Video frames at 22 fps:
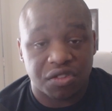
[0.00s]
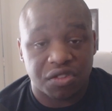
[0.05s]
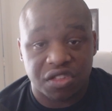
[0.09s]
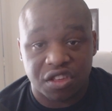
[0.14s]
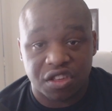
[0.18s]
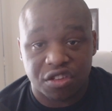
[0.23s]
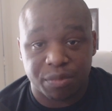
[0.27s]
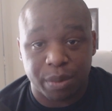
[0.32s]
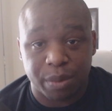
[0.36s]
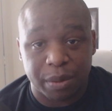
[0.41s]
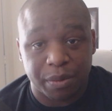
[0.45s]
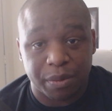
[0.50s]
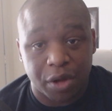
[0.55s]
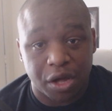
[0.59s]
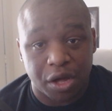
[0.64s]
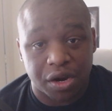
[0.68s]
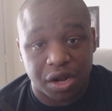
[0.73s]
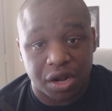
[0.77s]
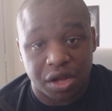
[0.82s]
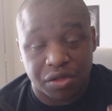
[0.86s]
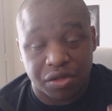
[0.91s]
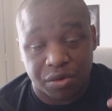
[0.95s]
was six
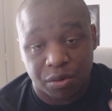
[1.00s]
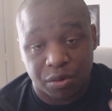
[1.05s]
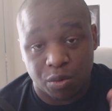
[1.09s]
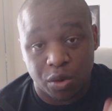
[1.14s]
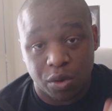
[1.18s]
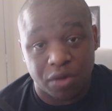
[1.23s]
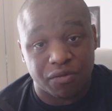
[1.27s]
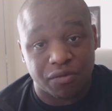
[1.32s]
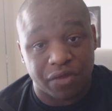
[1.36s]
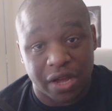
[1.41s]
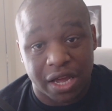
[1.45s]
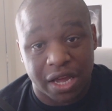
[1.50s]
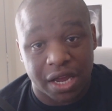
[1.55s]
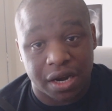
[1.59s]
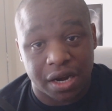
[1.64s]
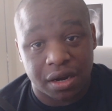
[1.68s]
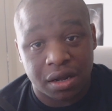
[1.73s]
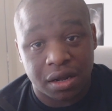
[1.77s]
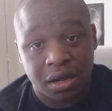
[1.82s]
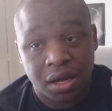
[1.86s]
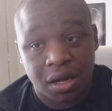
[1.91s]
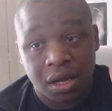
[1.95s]
people all together in one
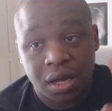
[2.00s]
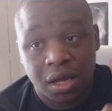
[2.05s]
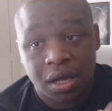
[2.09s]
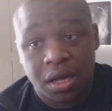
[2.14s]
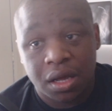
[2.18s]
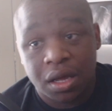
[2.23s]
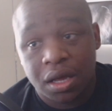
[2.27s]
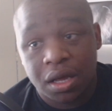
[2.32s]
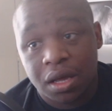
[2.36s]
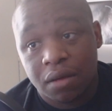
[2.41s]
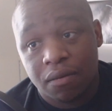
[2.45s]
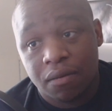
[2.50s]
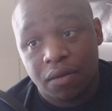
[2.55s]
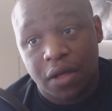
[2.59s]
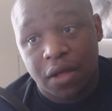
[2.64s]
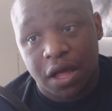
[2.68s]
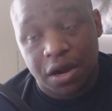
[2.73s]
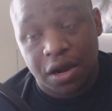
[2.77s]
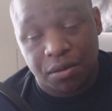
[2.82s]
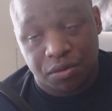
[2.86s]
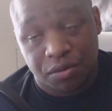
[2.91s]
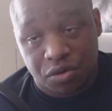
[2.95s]
van,
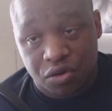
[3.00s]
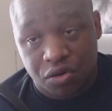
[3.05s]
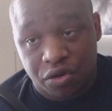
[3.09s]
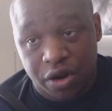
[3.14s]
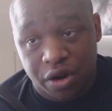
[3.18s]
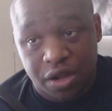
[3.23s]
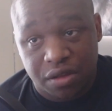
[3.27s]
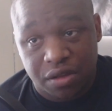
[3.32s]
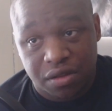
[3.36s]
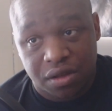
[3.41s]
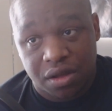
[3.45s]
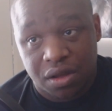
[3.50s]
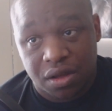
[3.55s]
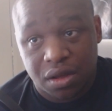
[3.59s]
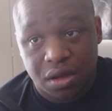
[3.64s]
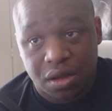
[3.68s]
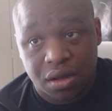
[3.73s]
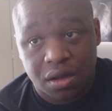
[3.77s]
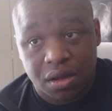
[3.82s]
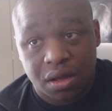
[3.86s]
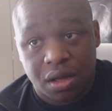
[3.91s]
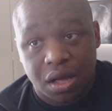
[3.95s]
and it was
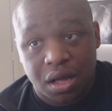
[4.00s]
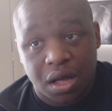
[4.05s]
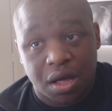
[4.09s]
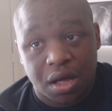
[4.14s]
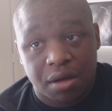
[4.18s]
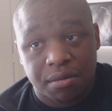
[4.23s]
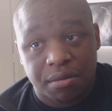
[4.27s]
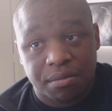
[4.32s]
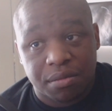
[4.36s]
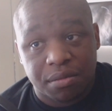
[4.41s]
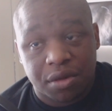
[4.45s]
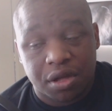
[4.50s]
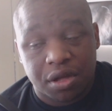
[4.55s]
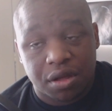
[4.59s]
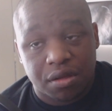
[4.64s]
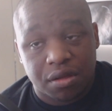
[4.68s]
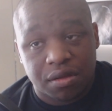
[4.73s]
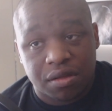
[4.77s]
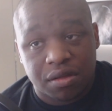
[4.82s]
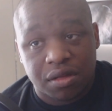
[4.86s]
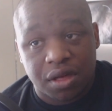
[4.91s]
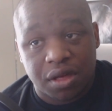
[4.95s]
crazy
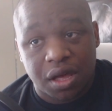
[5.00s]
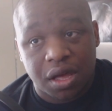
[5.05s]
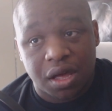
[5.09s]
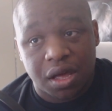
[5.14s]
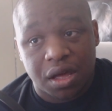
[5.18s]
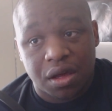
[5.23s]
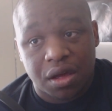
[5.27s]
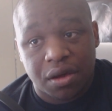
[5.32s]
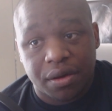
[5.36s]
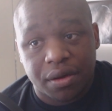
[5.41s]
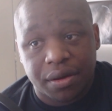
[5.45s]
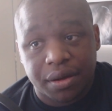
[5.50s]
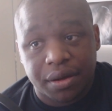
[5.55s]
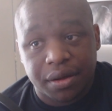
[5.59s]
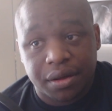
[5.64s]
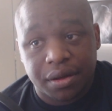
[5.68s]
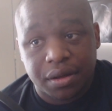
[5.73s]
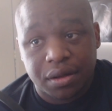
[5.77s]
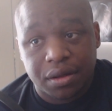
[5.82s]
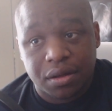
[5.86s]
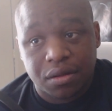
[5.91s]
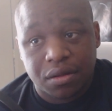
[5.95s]
because
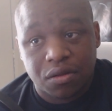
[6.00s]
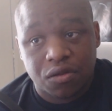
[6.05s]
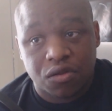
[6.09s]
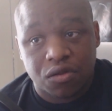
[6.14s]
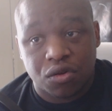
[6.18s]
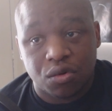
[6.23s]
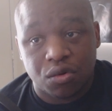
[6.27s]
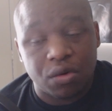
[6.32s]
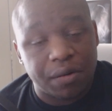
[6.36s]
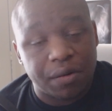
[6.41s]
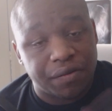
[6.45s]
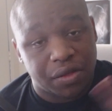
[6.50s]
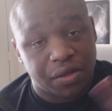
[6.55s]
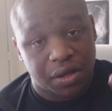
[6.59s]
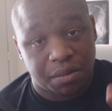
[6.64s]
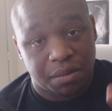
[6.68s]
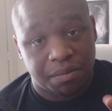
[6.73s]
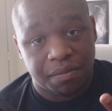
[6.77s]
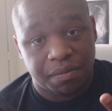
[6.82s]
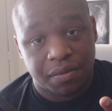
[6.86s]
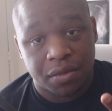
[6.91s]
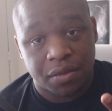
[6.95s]
two of
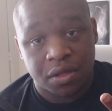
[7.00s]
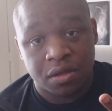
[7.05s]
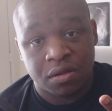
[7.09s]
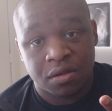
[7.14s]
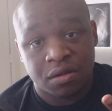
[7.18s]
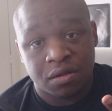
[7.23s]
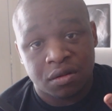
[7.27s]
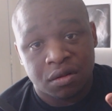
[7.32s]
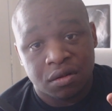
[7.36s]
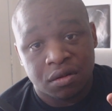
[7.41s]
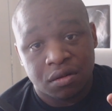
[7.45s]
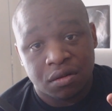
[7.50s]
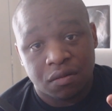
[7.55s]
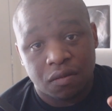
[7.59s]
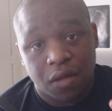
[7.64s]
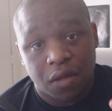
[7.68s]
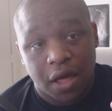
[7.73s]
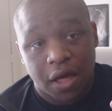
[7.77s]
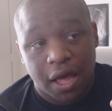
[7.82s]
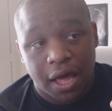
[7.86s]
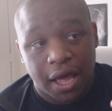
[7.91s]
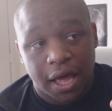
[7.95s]
them
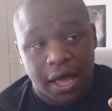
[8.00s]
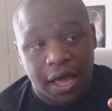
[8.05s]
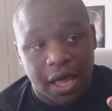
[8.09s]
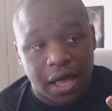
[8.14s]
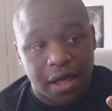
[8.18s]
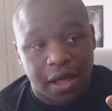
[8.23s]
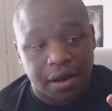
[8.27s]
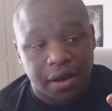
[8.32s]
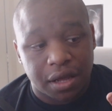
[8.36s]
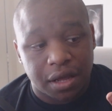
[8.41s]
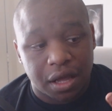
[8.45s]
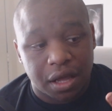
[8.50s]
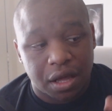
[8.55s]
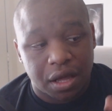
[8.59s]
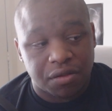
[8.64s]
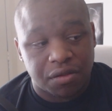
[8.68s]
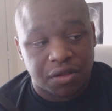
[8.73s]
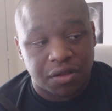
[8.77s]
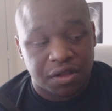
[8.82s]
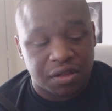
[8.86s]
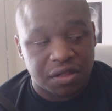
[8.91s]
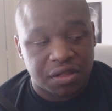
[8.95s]
had
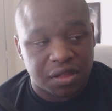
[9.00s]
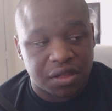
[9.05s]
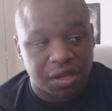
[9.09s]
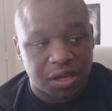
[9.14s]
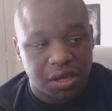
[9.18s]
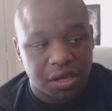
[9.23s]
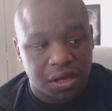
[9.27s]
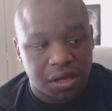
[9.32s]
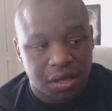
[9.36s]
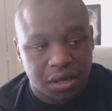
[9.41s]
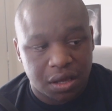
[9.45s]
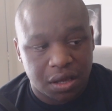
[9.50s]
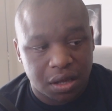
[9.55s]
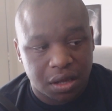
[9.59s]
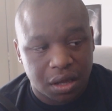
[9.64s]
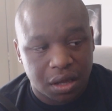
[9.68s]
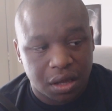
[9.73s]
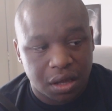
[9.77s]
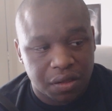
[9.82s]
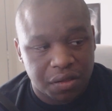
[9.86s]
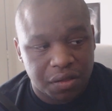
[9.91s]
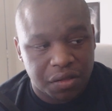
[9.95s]
LTC
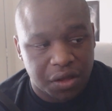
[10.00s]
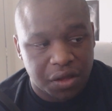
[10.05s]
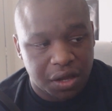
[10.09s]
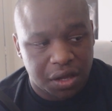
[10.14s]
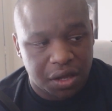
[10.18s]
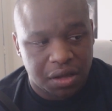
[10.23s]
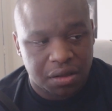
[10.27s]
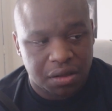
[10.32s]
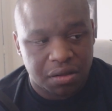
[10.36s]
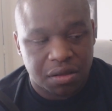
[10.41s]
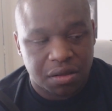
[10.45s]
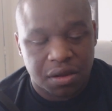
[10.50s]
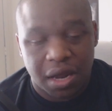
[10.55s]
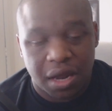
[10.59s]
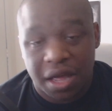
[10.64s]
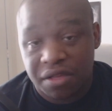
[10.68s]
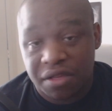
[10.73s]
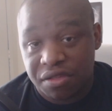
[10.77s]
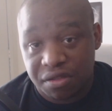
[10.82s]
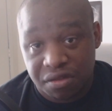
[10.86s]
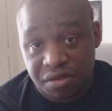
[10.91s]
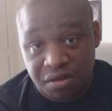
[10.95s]
thingies, the
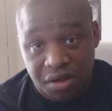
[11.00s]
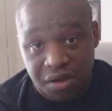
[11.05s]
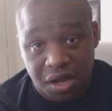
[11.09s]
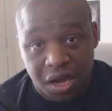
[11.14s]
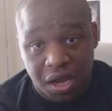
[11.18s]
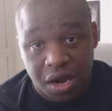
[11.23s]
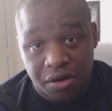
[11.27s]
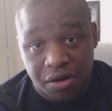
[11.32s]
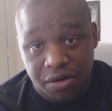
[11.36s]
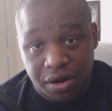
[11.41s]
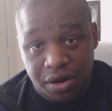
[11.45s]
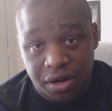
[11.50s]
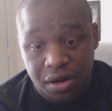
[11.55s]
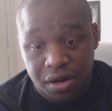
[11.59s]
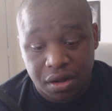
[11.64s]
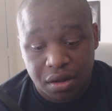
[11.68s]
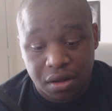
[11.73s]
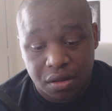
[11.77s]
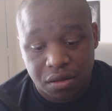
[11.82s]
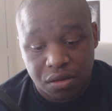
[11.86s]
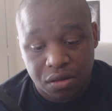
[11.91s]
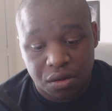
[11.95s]
license to
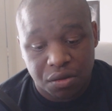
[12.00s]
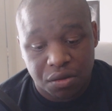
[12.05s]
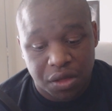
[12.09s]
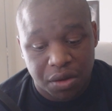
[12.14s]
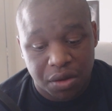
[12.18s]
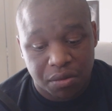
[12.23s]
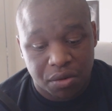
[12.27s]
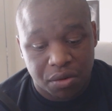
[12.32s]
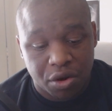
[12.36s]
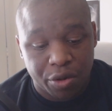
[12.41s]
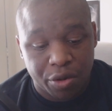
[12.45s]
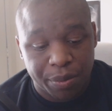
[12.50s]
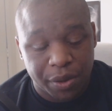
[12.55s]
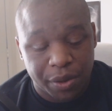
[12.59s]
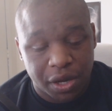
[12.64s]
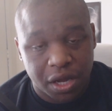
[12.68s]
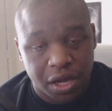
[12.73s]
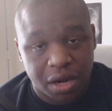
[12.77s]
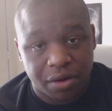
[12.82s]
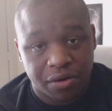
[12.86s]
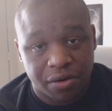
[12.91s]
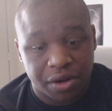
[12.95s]
carry. So they were
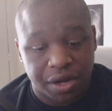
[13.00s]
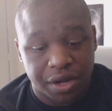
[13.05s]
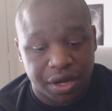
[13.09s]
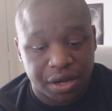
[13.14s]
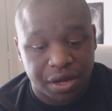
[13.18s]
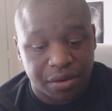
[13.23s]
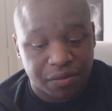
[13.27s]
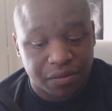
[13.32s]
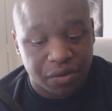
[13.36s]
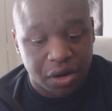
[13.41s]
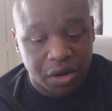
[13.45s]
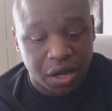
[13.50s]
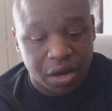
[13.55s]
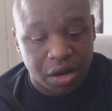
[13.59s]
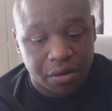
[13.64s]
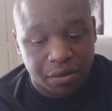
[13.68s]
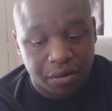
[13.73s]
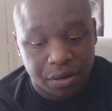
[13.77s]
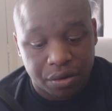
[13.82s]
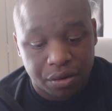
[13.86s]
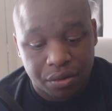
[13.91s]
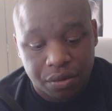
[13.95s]
open carrying in a
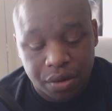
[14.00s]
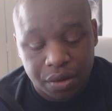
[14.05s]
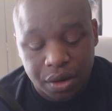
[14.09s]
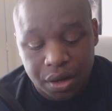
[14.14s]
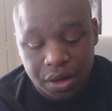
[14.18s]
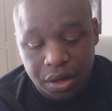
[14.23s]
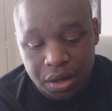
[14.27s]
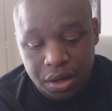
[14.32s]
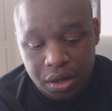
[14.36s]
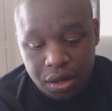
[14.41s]
Valero,